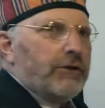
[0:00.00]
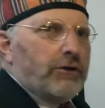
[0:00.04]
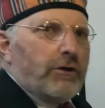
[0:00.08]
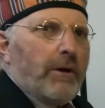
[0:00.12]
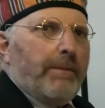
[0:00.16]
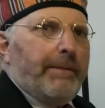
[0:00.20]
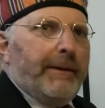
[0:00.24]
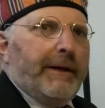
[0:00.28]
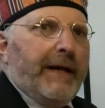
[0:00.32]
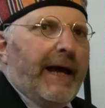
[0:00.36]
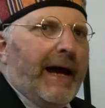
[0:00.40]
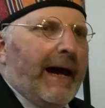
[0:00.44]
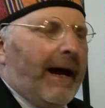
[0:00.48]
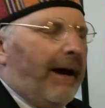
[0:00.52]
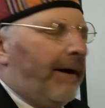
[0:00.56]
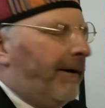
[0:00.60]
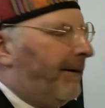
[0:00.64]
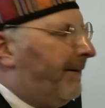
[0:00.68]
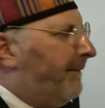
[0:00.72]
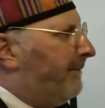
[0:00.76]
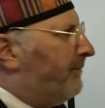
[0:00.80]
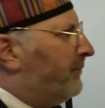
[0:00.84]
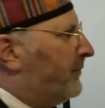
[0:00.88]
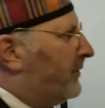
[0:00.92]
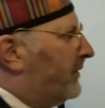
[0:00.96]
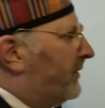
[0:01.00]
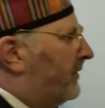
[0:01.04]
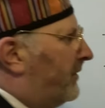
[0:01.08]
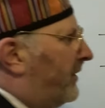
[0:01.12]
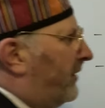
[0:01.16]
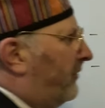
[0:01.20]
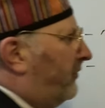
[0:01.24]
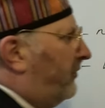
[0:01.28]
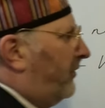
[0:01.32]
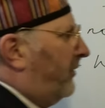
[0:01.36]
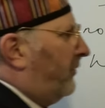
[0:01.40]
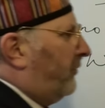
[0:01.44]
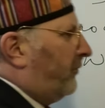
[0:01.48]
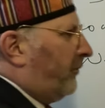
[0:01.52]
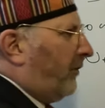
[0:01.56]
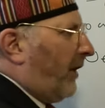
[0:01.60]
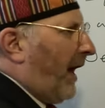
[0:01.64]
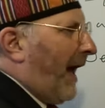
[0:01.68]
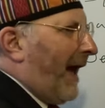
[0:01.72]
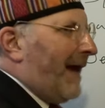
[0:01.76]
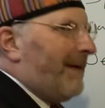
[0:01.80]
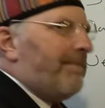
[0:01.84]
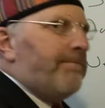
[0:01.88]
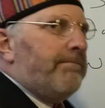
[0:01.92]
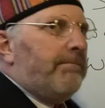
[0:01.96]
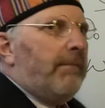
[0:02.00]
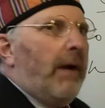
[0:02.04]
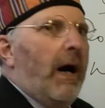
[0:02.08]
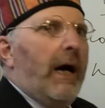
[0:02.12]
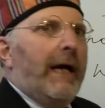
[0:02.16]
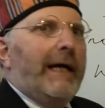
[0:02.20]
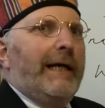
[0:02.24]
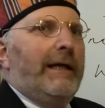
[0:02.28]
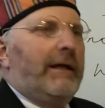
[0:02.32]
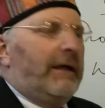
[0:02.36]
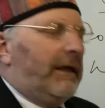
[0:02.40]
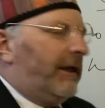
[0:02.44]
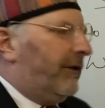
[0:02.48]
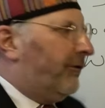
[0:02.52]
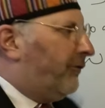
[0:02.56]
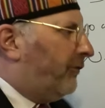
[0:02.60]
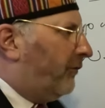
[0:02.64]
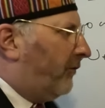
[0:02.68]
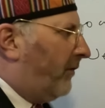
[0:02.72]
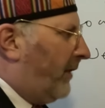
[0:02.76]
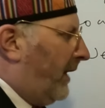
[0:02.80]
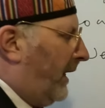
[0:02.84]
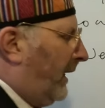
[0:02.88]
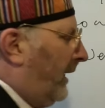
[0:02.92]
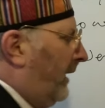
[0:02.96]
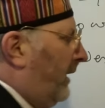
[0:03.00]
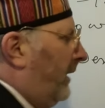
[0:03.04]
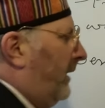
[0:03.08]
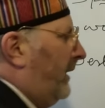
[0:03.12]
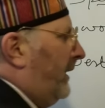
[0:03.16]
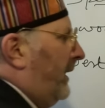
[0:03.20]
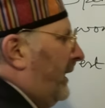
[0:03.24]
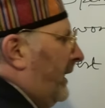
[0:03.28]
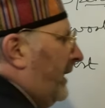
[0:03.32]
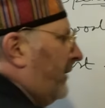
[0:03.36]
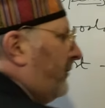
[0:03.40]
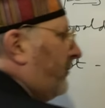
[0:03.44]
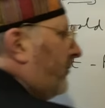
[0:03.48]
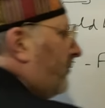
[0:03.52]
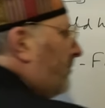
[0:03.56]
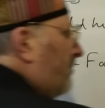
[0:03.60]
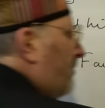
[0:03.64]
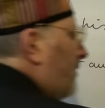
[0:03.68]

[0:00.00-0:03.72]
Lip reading: Schopenhauer, this is a mindless thing. It's